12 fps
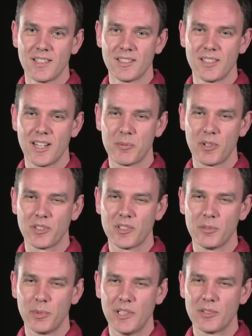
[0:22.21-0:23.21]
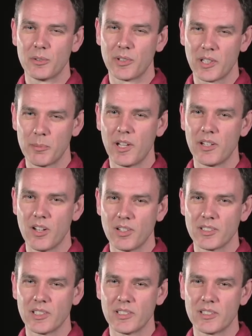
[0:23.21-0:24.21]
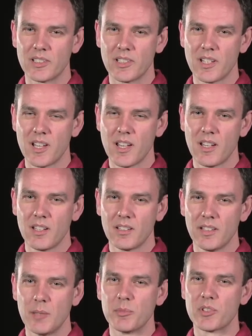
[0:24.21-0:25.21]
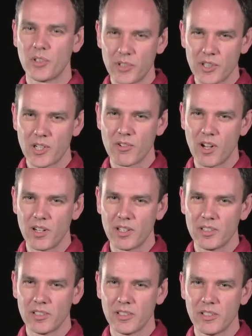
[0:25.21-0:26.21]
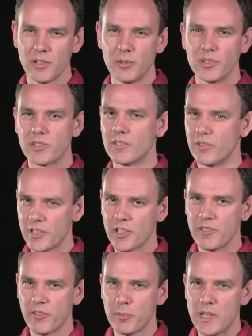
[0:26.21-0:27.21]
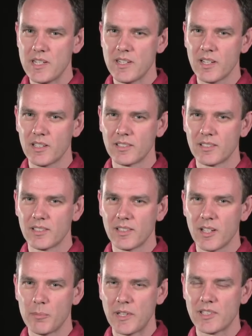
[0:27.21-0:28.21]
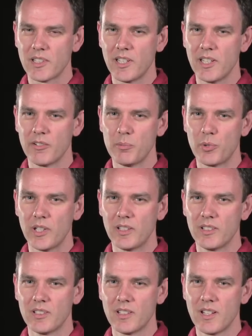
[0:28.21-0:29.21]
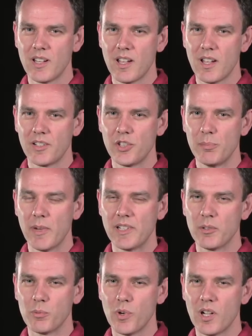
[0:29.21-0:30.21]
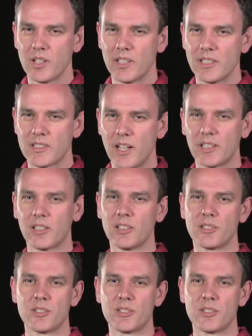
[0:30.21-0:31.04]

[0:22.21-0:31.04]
Today I'm going to be talking about an artist named Sonia Khurana, who's originally from India. I met her here in Britain. She made a work entitled